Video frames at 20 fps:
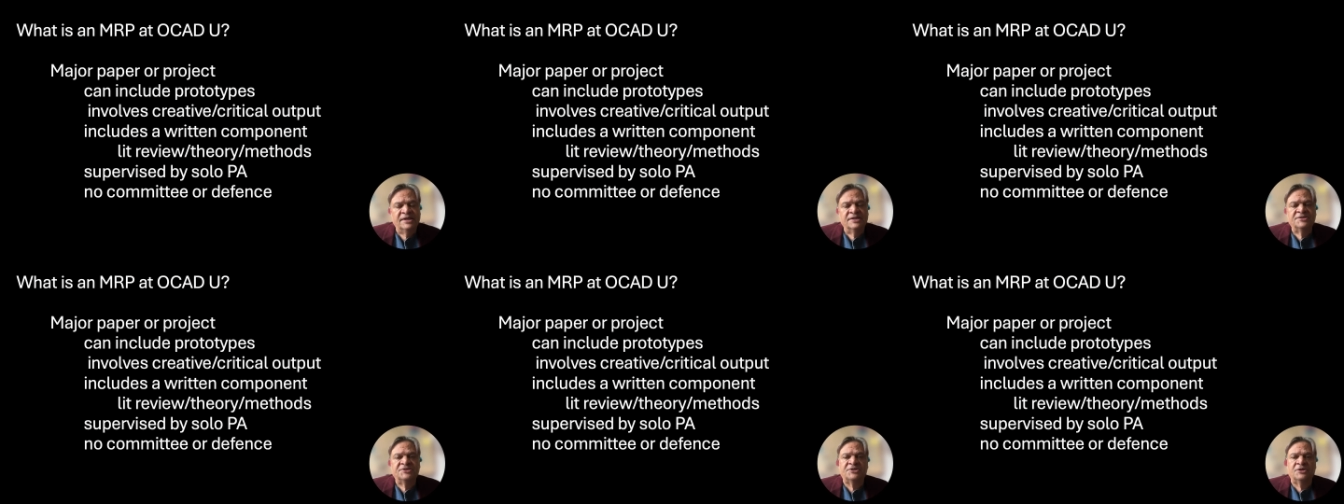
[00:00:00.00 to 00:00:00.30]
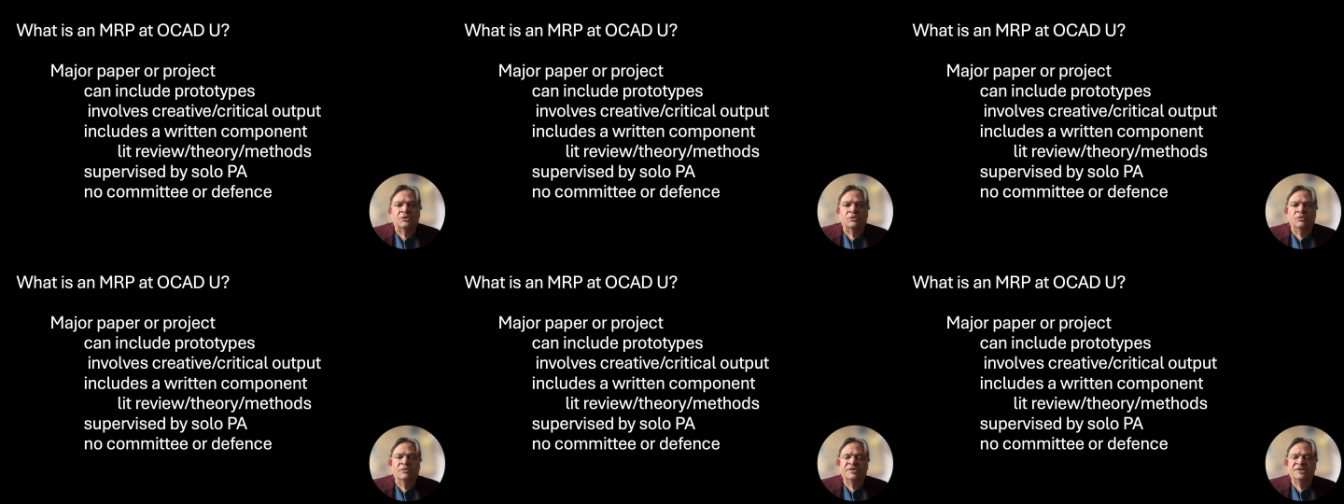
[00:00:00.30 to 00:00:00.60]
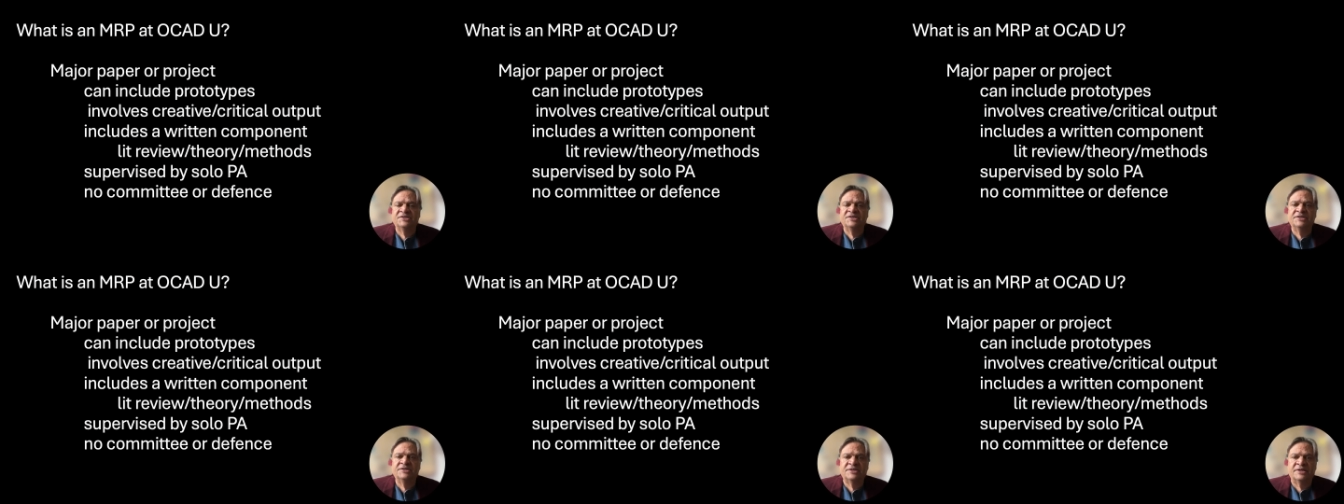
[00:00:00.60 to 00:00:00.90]
So
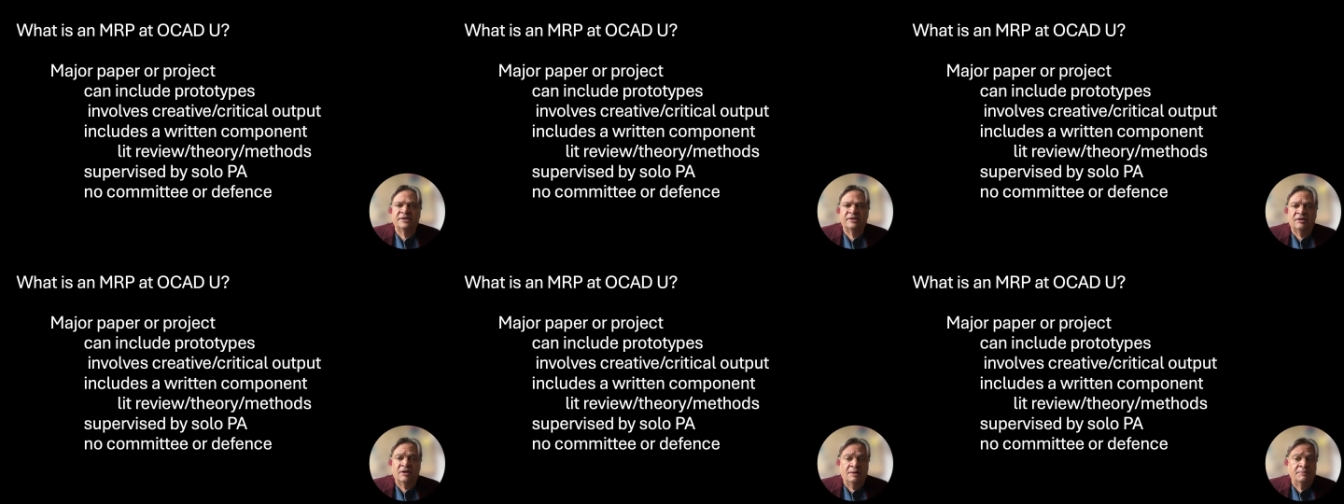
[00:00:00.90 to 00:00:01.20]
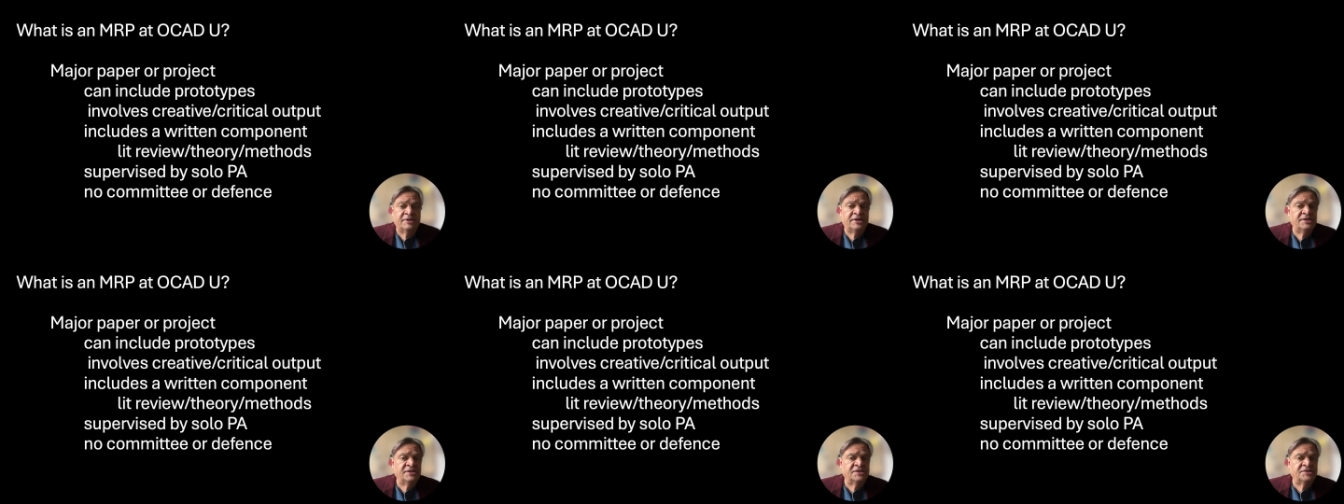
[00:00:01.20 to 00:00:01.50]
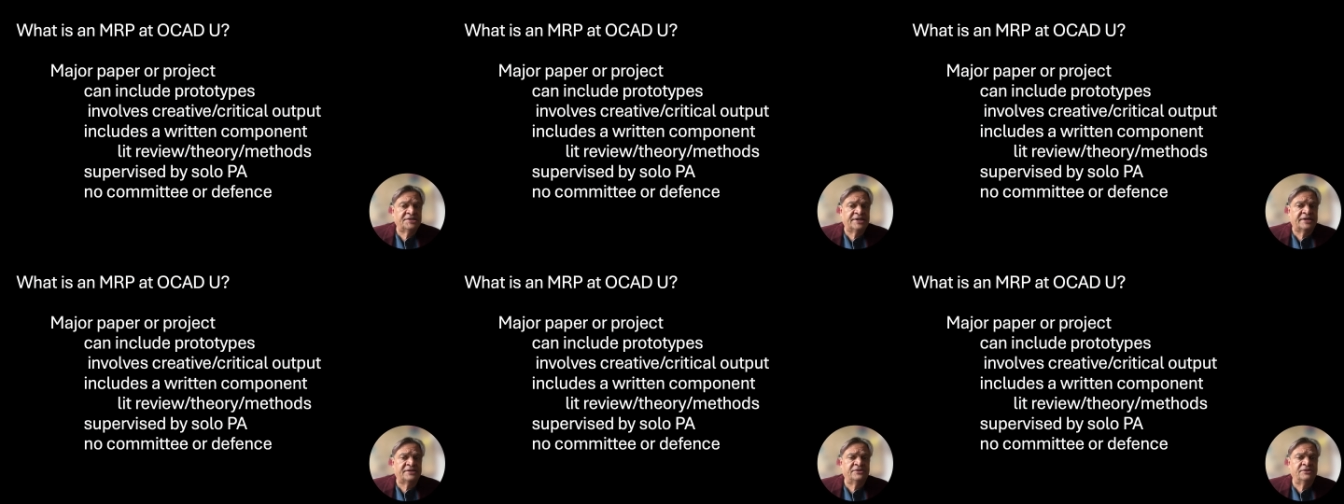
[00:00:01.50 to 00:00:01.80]
this is common in the
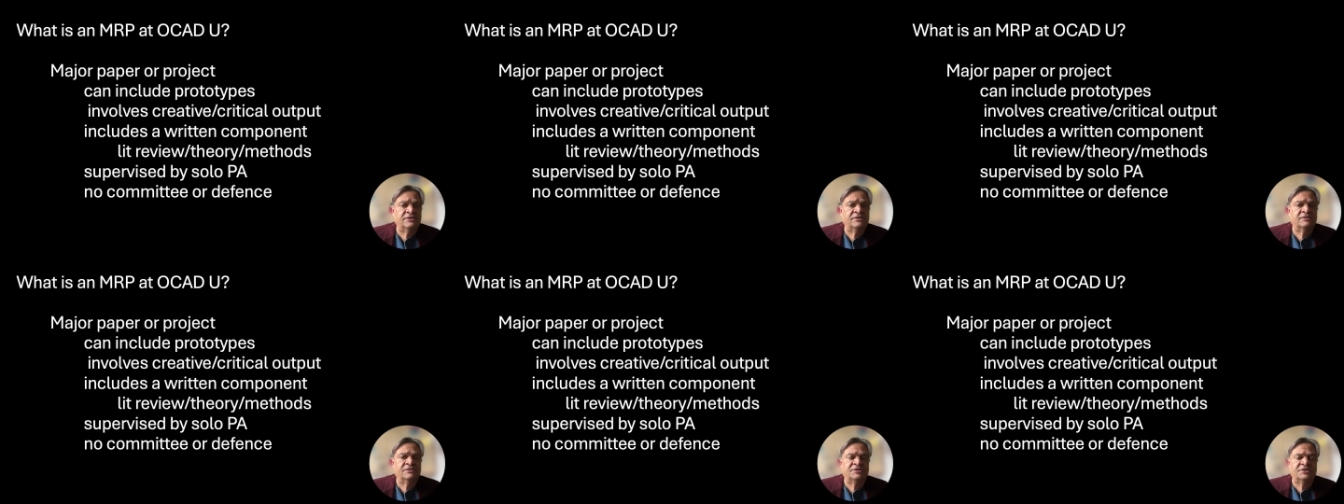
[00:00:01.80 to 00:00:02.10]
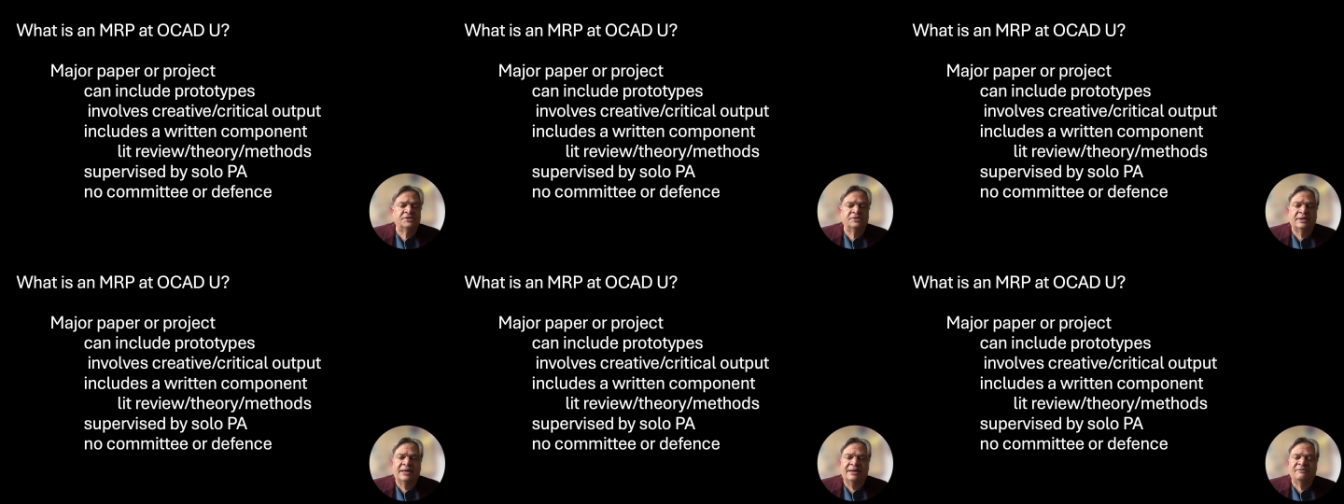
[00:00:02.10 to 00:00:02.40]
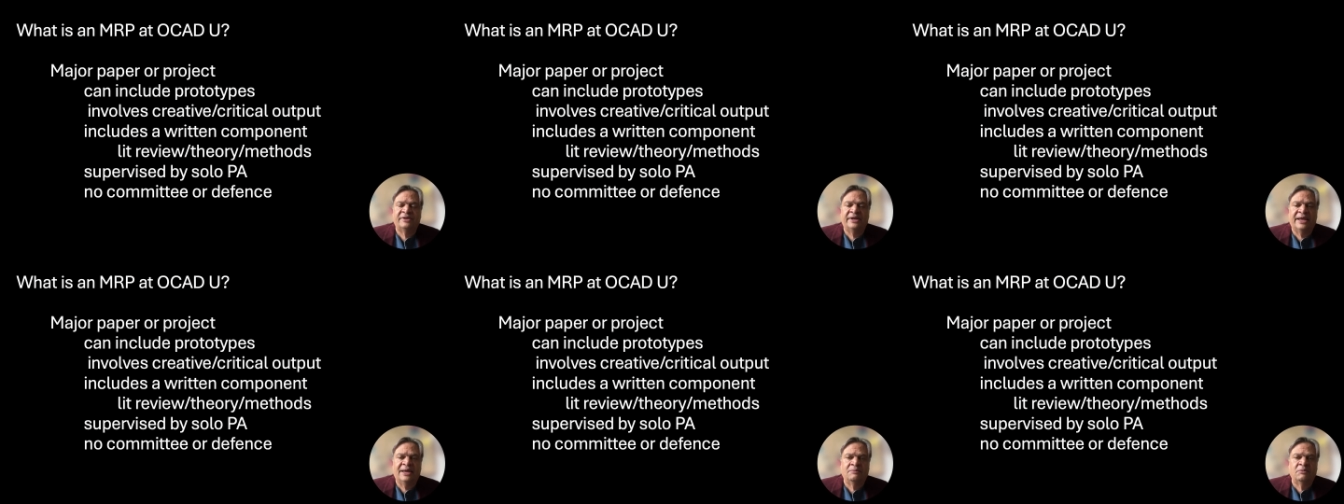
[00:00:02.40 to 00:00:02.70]
sector to have
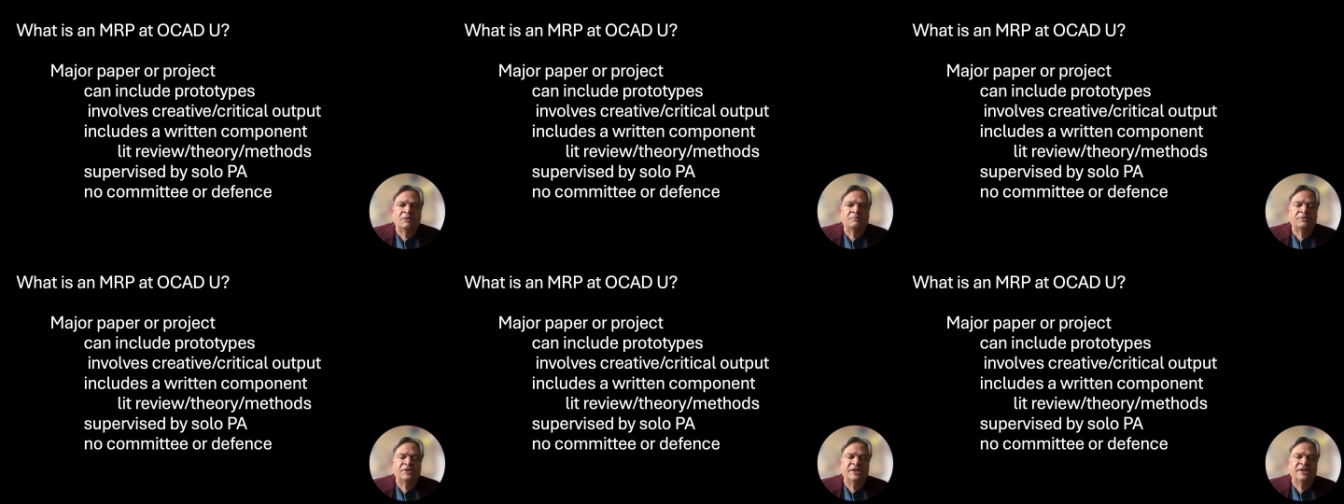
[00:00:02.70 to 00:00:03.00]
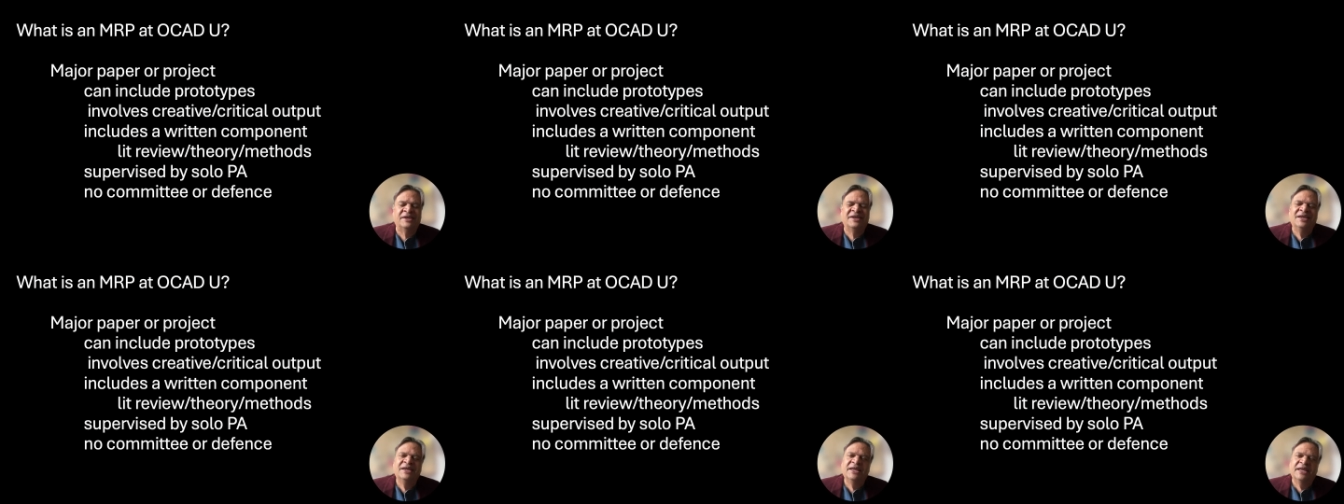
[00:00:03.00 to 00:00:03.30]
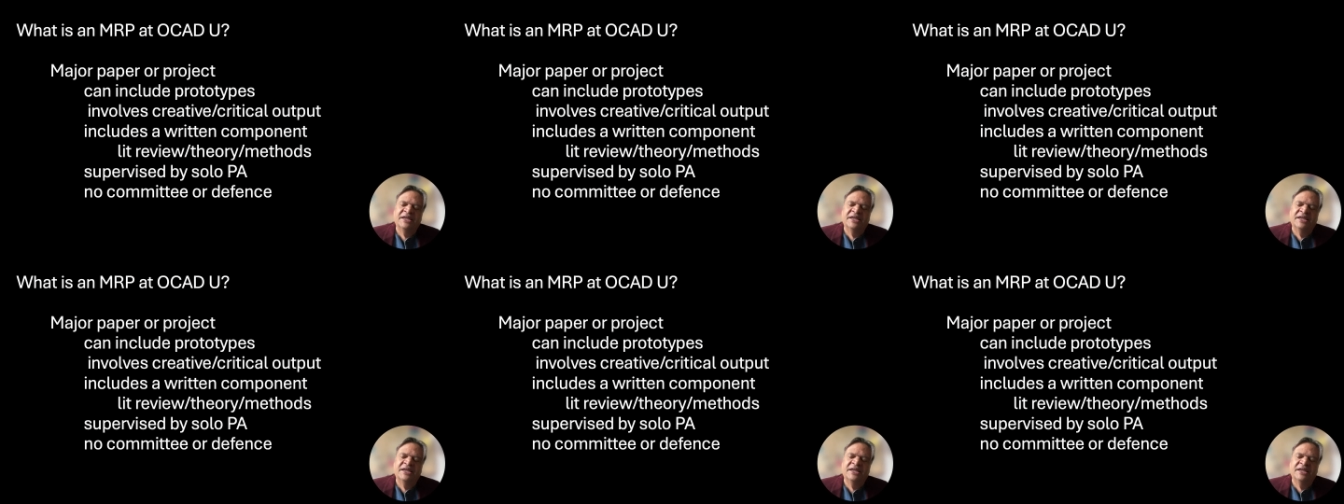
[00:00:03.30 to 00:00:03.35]
an MRP.